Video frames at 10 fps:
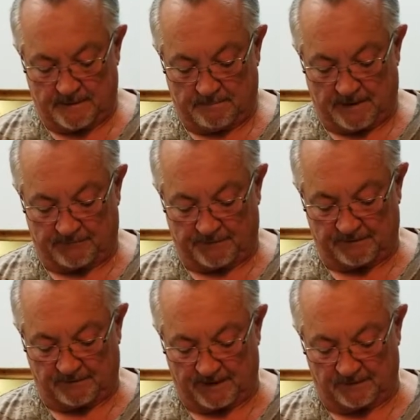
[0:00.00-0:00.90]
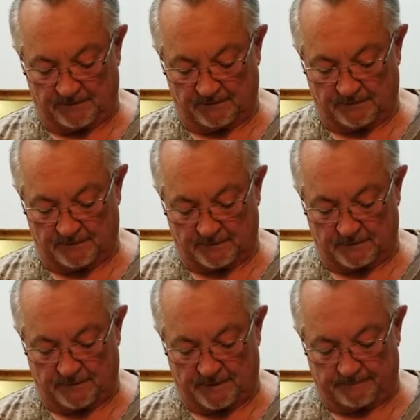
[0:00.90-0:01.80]
About 3 slices will
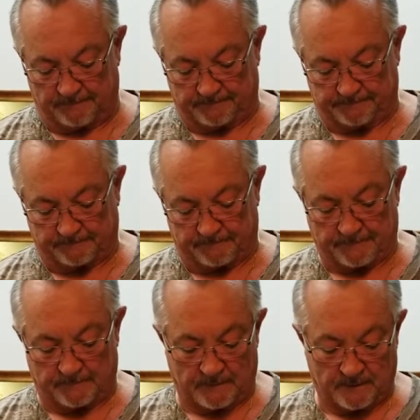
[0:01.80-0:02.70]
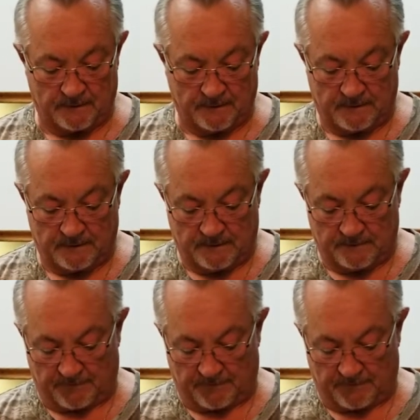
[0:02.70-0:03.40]
do it. If